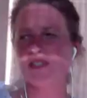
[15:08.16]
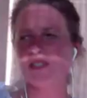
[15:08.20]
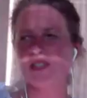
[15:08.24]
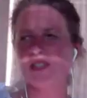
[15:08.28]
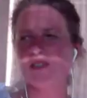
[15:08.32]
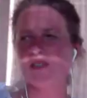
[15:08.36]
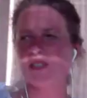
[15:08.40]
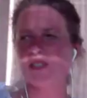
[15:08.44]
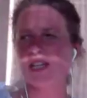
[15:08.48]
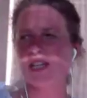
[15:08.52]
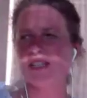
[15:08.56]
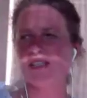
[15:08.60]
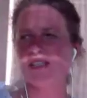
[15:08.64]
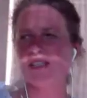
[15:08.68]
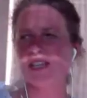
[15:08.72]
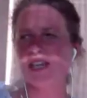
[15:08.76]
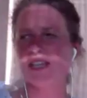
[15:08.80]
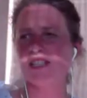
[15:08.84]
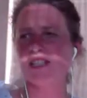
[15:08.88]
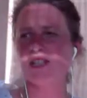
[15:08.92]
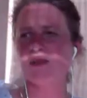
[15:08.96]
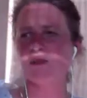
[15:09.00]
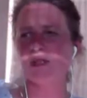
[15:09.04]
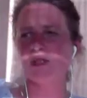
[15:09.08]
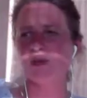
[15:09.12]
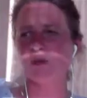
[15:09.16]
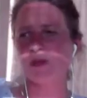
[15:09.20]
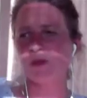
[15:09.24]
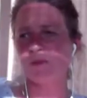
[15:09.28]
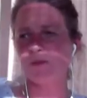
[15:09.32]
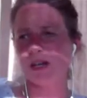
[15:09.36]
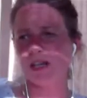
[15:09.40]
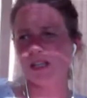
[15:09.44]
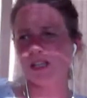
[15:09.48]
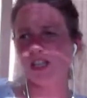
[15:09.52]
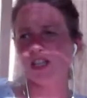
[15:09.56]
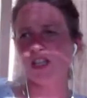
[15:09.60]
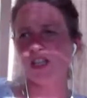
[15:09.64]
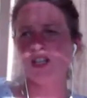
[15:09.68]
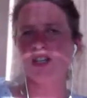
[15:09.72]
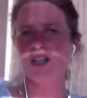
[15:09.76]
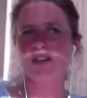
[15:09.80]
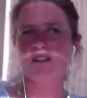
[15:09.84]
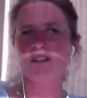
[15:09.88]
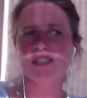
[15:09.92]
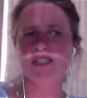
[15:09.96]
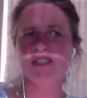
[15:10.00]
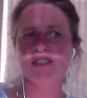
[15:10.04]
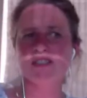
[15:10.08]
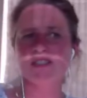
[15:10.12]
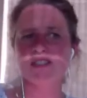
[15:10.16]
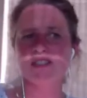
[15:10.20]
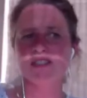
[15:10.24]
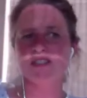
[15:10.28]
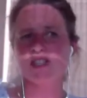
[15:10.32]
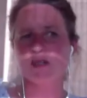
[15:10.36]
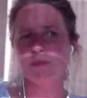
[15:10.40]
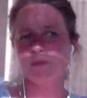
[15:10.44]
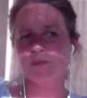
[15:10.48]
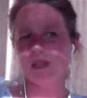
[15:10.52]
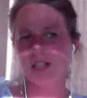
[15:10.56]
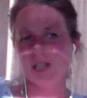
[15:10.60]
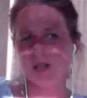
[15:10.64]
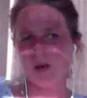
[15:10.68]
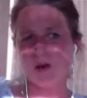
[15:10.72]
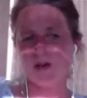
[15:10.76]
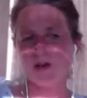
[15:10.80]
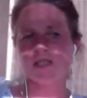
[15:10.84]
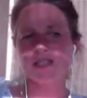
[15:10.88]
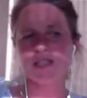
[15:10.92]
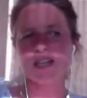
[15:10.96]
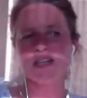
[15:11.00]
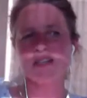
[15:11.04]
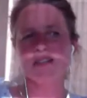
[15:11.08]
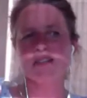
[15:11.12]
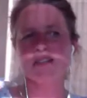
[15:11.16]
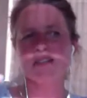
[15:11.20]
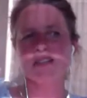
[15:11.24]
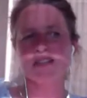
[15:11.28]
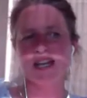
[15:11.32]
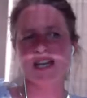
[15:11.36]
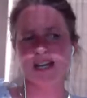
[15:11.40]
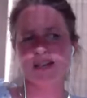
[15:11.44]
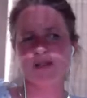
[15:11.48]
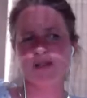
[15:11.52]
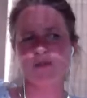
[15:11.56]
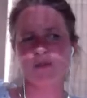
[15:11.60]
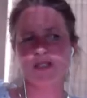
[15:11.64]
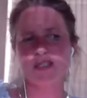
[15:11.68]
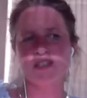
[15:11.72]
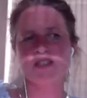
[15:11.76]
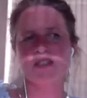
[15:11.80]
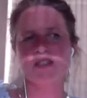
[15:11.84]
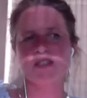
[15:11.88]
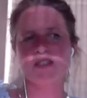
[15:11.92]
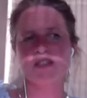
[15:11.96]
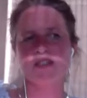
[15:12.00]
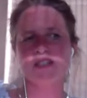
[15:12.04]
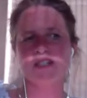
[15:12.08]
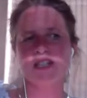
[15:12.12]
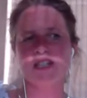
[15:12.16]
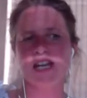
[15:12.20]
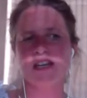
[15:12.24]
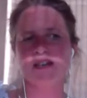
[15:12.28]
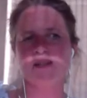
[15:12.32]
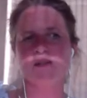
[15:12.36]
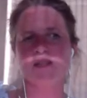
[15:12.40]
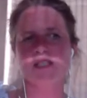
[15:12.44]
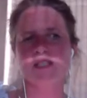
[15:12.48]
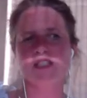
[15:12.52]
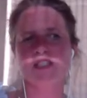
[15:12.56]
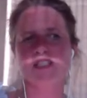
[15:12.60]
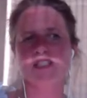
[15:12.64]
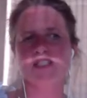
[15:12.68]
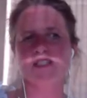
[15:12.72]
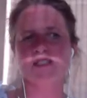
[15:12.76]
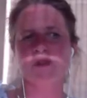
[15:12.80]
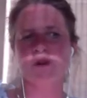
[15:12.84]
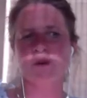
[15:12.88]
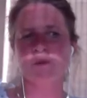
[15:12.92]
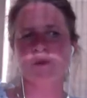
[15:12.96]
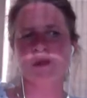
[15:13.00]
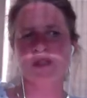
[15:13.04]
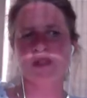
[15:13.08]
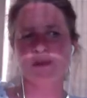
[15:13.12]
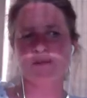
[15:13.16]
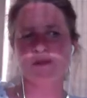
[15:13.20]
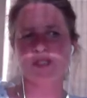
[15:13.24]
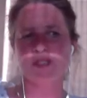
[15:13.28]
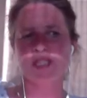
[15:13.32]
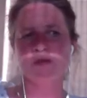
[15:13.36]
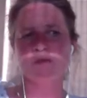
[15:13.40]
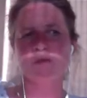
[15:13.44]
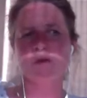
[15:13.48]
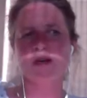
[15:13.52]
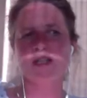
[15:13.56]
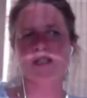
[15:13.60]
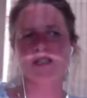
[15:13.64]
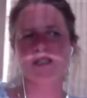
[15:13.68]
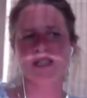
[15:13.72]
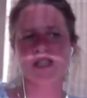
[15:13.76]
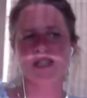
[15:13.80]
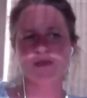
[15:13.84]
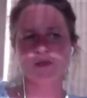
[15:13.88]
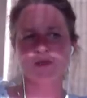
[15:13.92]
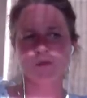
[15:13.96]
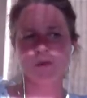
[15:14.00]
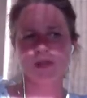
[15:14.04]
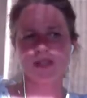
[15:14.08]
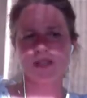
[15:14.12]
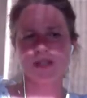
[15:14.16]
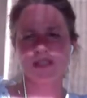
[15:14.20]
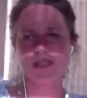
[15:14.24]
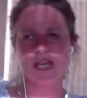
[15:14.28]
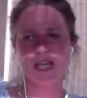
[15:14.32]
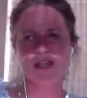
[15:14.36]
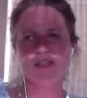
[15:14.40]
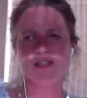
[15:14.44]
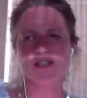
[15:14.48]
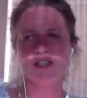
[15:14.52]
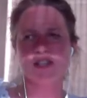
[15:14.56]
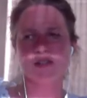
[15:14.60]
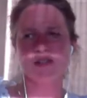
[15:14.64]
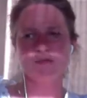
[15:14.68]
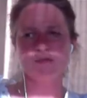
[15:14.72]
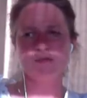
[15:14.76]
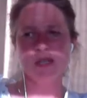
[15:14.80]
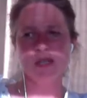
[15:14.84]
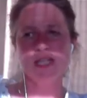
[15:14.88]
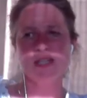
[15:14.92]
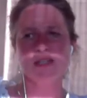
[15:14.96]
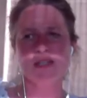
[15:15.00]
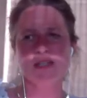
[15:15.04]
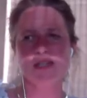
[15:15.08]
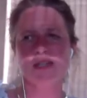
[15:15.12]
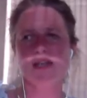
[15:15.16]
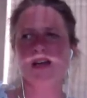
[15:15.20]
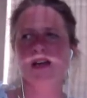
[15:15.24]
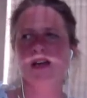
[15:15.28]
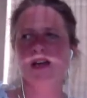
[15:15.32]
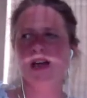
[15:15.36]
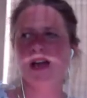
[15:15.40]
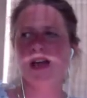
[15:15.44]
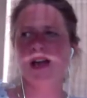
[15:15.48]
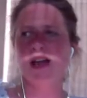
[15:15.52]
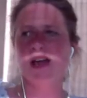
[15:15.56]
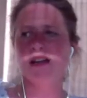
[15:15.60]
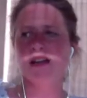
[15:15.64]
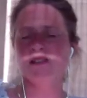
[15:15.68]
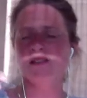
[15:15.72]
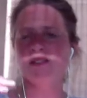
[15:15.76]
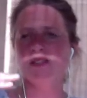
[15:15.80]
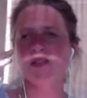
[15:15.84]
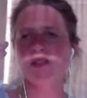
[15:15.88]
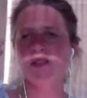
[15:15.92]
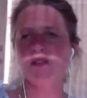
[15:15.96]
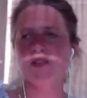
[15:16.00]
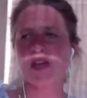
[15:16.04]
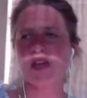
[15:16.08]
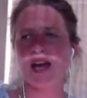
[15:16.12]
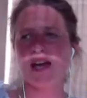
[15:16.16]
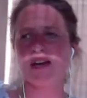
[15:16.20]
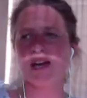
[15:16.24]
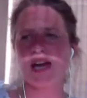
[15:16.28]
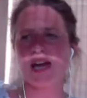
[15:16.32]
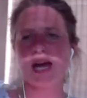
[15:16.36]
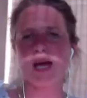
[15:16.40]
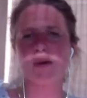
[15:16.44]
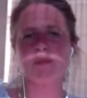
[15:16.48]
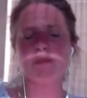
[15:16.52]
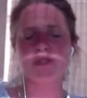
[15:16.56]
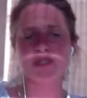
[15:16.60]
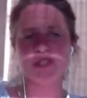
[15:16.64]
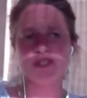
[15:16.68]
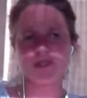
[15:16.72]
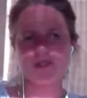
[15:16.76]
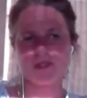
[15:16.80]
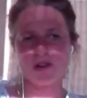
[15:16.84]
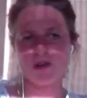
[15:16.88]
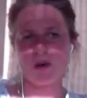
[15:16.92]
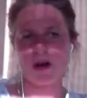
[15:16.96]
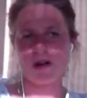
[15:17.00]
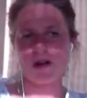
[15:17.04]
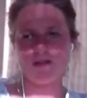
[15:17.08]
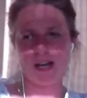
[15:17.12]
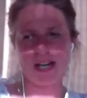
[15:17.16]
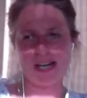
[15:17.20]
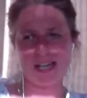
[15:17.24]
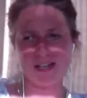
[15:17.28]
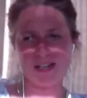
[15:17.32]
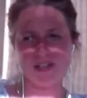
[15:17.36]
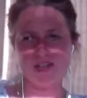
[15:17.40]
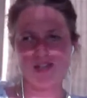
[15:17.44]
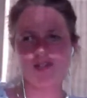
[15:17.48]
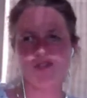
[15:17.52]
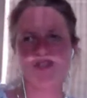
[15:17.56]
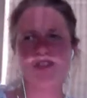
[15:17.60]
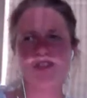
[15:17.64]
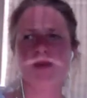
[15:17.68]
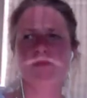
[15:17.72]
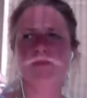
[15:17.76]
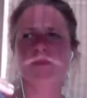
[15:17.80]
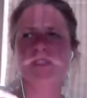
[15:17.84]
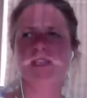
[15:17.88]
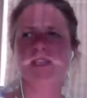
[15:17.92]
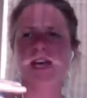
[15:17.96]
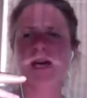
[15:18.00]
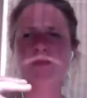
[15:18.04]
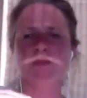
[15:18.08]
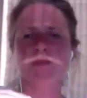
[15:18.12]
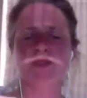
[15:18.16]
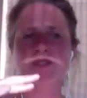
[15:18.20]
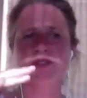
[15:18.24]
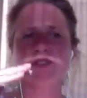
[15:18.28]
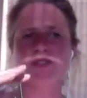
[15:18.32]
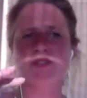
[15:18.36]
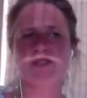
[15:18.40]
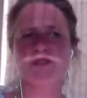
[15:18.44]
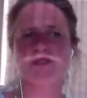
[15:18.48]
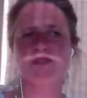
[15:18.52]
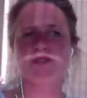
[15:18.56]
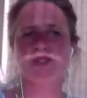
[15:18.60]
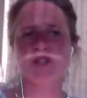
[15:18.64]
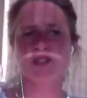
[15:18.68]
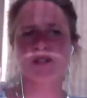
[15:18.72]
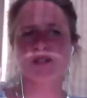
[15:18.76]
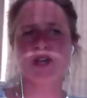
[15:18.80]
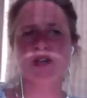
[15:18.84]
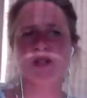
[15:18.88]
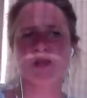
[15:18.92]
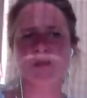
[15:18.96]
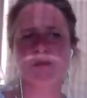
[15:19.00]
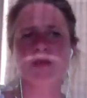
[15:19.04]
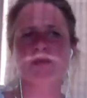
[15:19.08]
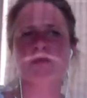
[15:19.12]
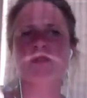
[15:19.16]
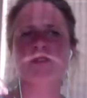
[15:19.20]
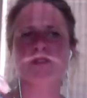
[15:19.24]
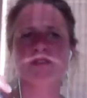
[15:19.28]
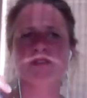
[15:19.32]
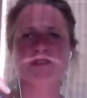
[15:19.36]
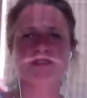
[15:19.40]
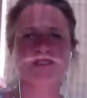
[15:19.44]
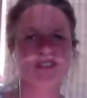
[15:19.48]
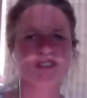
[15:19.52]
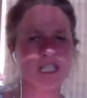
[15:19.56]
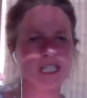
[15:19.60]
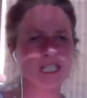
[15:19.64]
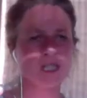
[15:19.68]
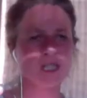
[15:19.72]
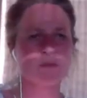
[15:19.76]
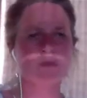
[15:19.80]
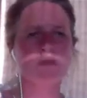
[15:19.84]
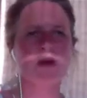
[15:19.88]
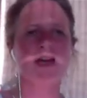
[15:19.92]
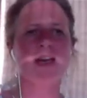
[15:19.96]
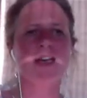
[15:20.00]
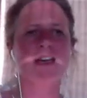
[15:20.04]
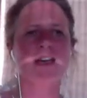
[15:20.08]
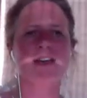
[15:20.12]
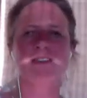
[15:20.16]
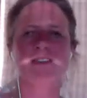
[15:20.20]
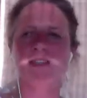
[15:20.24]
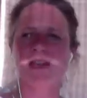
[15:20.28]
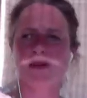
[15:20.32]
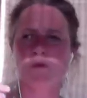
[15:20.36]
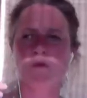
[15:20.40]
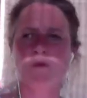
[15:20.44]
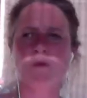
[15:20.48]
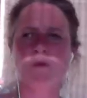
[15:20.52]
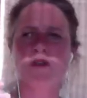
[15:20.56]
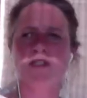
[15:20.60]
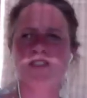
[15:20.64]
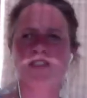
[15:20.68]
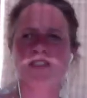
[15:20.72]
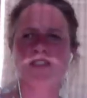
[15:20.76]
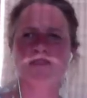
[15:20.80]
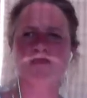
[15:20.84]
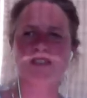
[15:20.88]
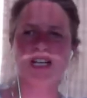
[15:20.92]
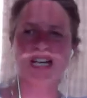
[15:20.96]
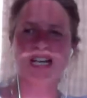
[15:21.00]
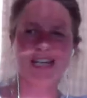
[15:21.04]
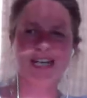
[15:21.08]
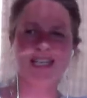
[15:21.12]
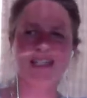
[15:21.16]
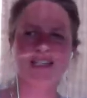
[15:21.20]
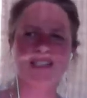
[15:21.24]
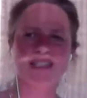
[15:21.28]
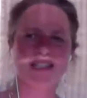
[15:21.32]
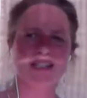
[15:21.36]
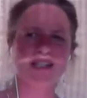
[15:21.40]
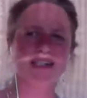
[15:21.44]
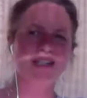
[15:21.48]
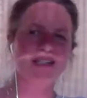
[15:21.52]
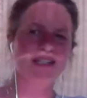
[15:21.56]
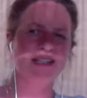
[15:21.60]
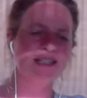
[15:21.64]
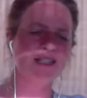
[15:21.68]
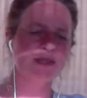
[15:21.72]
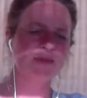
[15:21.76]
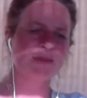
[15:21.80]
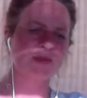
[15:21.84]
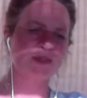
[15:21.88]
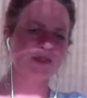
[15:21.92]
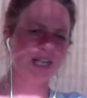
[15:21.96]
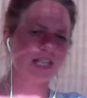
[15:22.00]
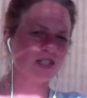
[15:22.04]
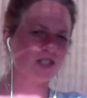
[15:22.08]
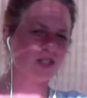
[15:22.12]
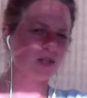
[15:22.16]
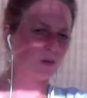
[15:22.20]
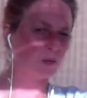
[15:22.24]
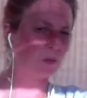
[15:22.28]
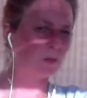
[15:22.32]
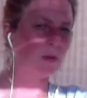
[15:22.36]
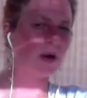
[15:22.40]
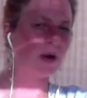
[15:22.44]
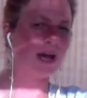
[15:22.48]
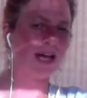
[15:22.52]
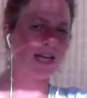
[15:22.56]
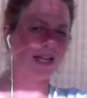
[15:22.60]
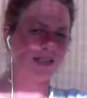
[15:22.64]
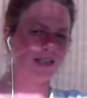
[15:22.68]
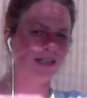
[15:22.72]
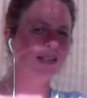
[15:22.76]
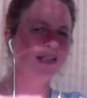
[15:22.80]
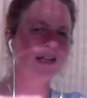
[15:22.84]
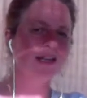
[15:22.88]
to, it's like you were talking about cure, is to bring content to language, that language is not with empty words, it is with intention and meaning. And that happens through our relationships. It happens to those people that are inspired and want to relate in an inspirational way,